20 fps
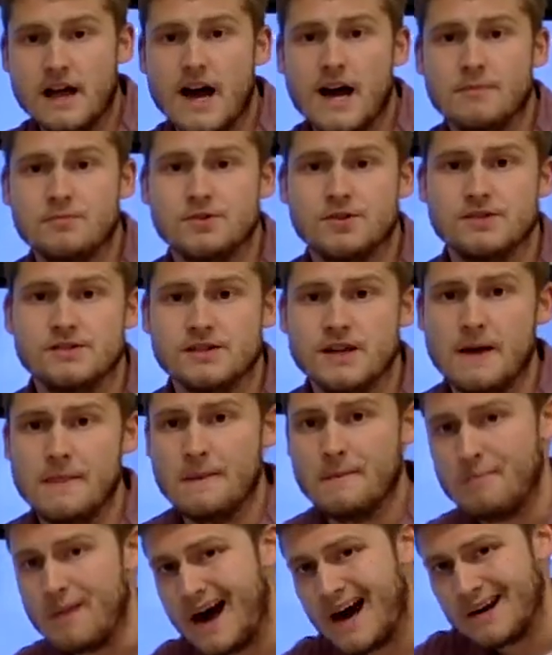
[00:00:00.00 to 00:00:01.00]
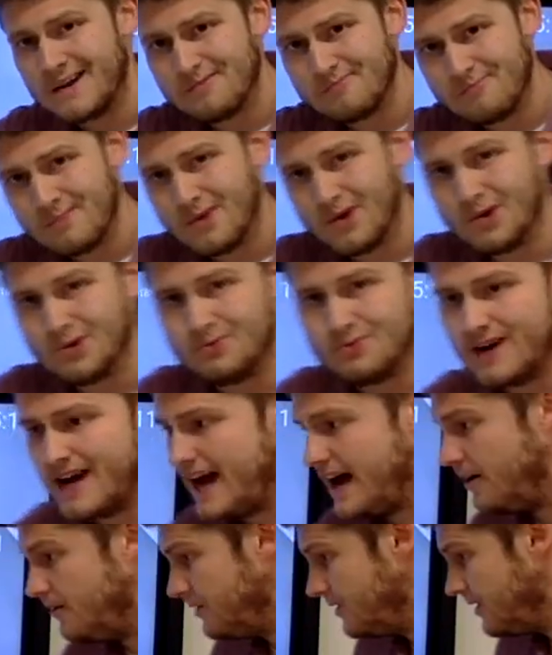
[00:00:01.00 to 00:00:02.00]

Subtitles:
options on the bottom around.